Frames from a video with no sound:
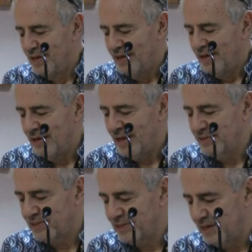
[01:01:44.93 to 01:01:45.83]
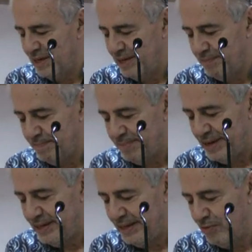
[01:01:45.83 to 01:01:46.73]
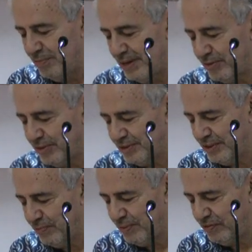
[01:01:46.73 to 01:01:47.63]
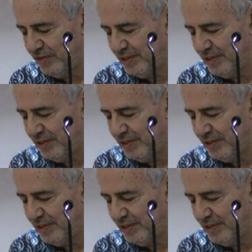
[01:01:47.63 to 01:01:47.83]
In, and there's a line by Omeros in which